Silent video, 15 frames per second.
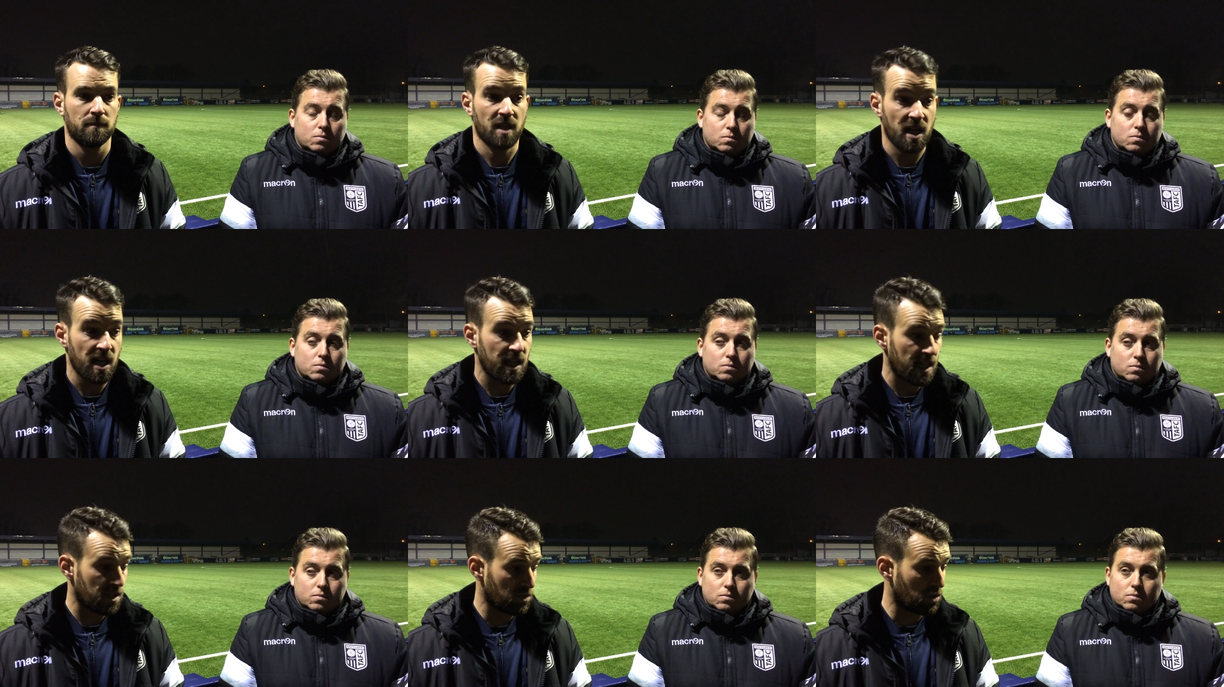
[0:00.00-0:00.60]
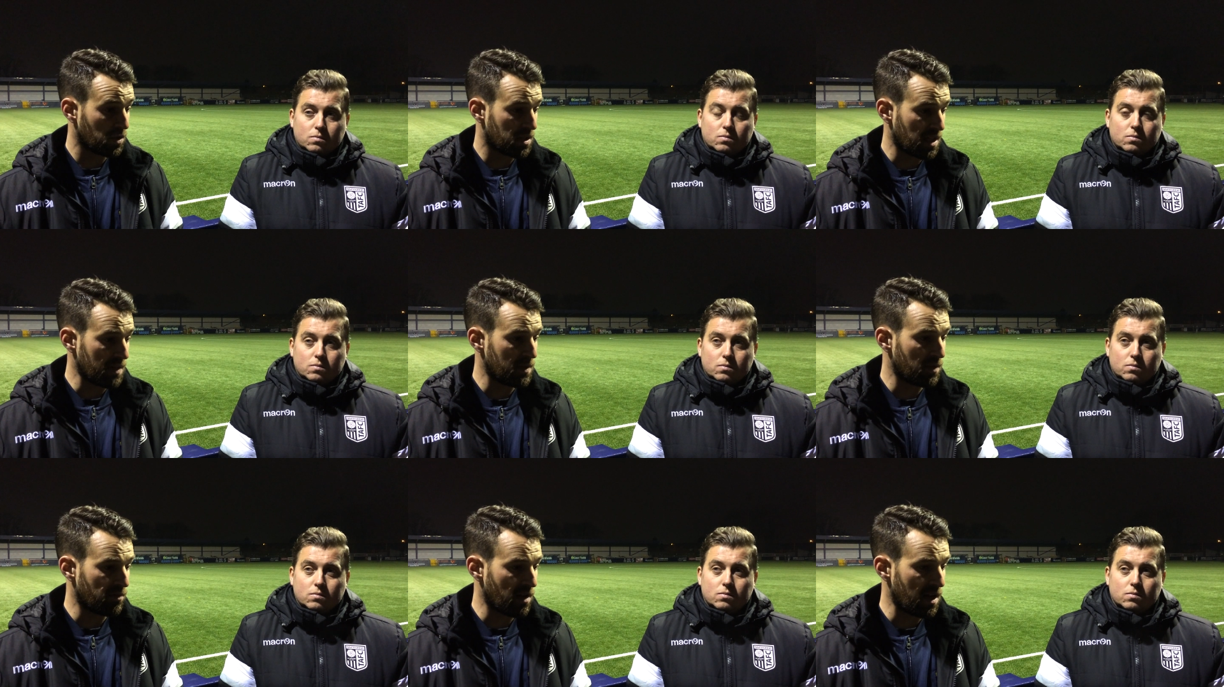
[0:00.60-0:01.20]
Speaker 1: Yeah, yeah, they're a good
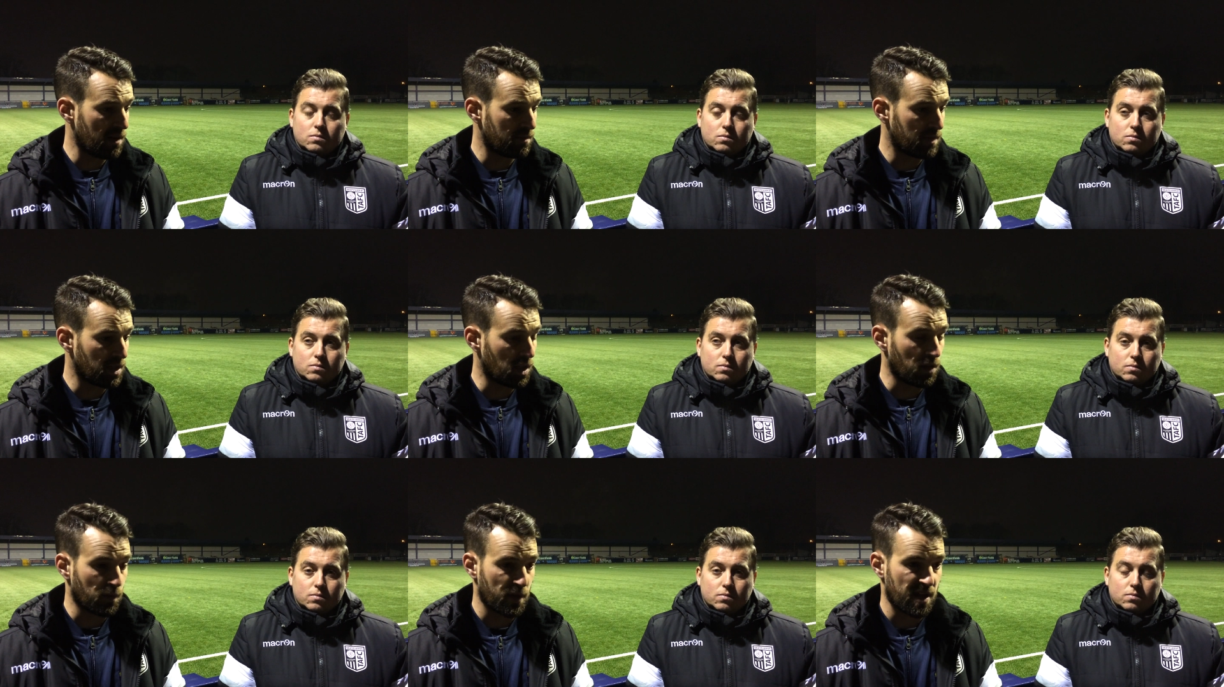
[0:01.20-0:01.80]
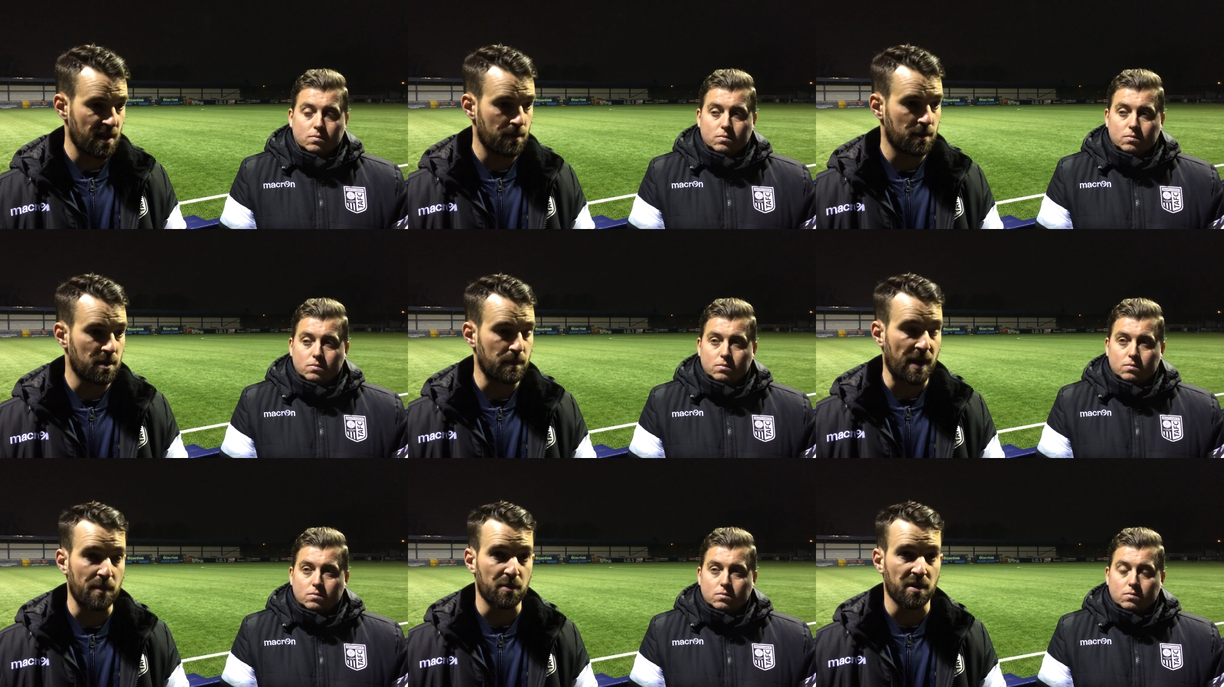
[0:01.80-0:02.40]
team. They're, um, you know, with them
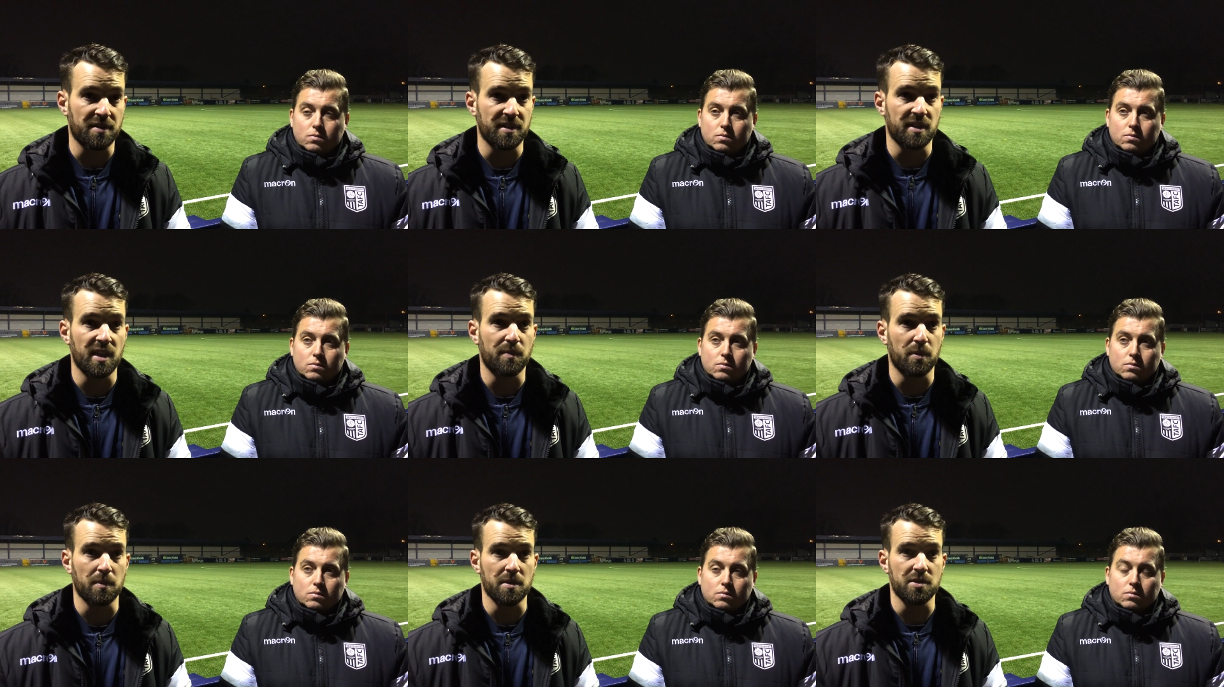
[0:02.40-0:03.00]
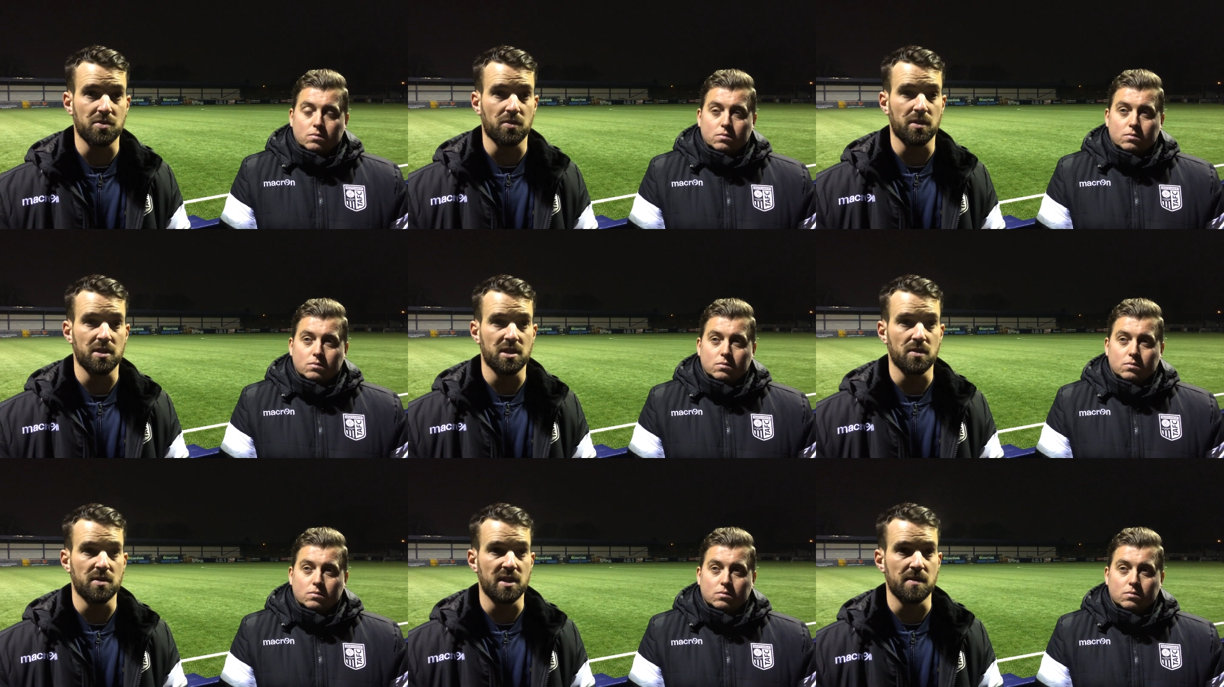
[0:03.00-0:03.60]
and Bamber, I think they're probably the
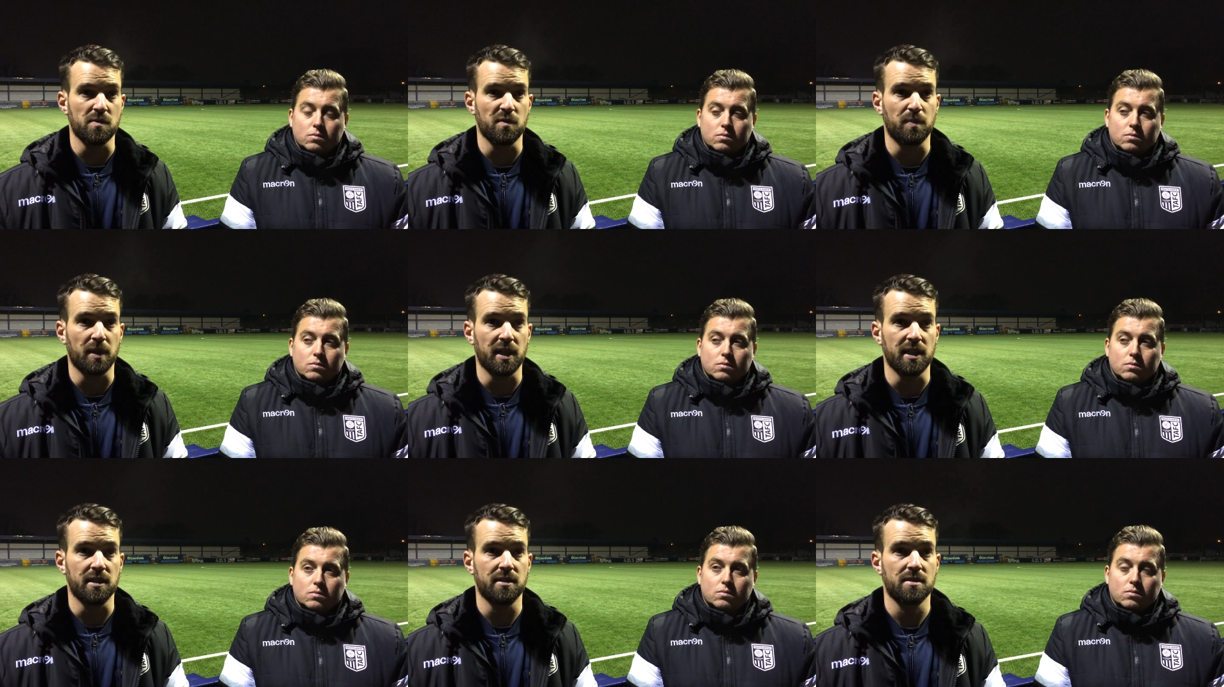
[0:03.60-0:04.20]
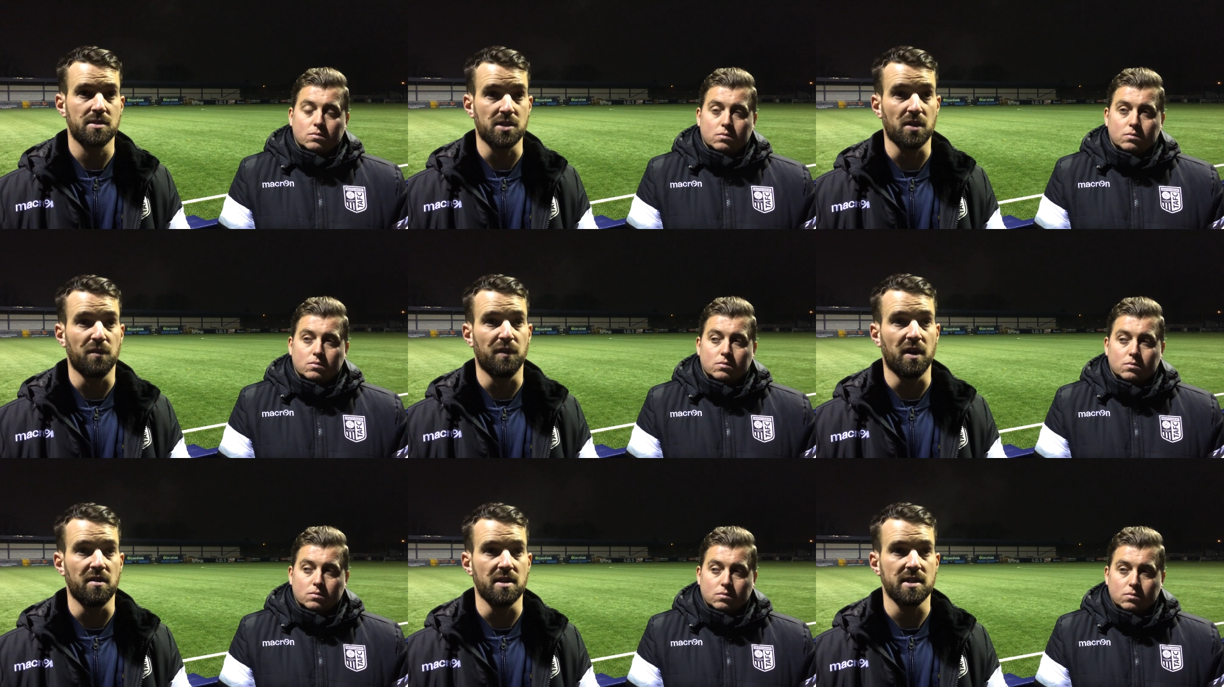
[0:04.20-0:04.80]
strongest two teams we've played so
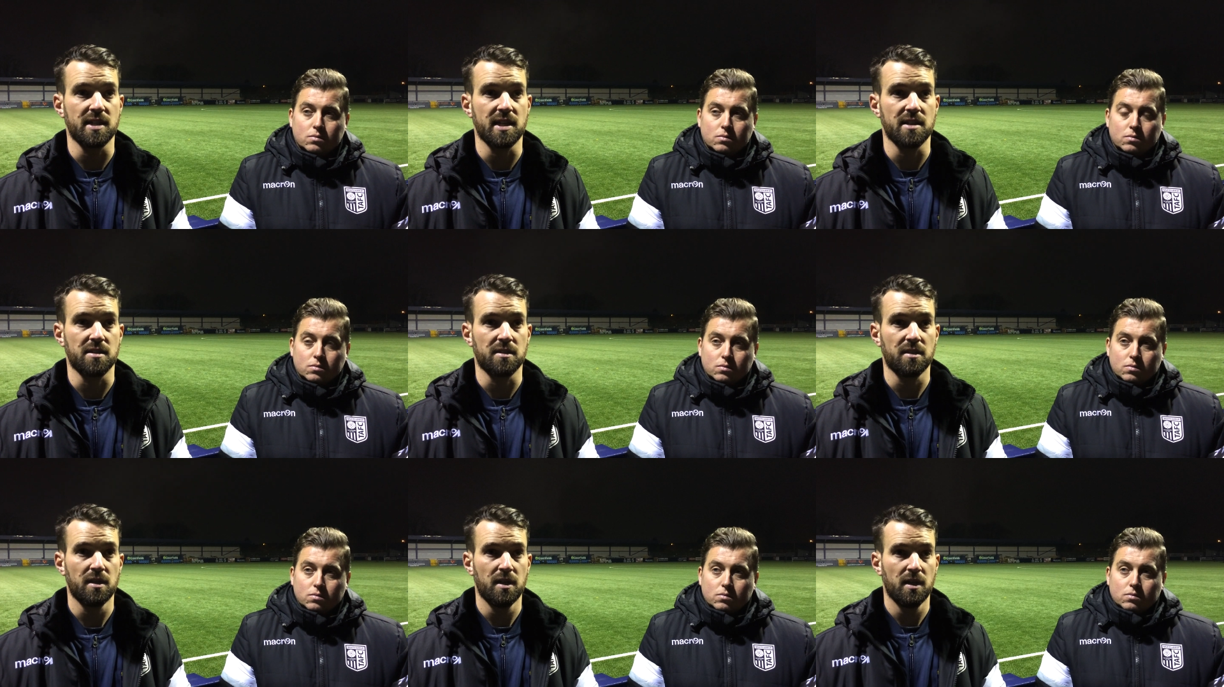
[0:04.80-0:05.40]
far in the season.